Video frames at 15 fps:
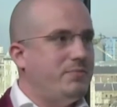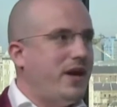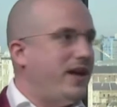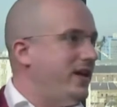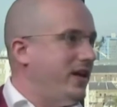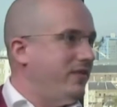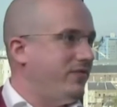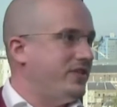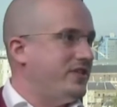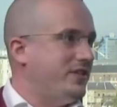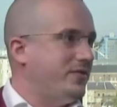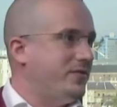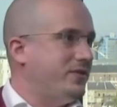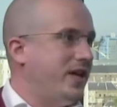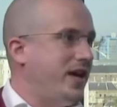pay it every
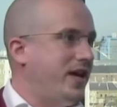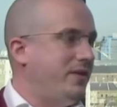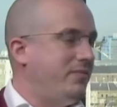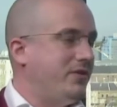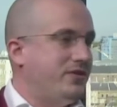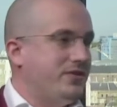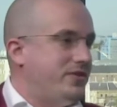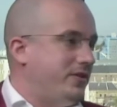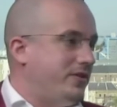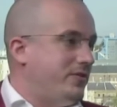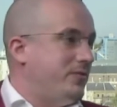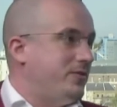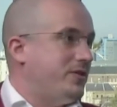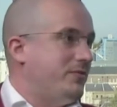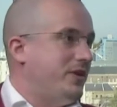single day, because you can
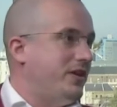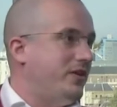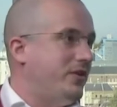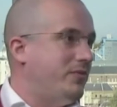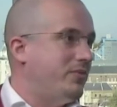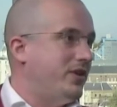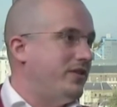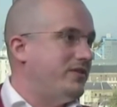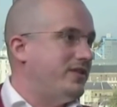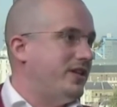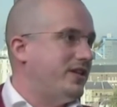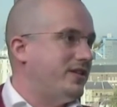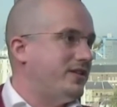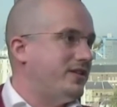automate the whole process?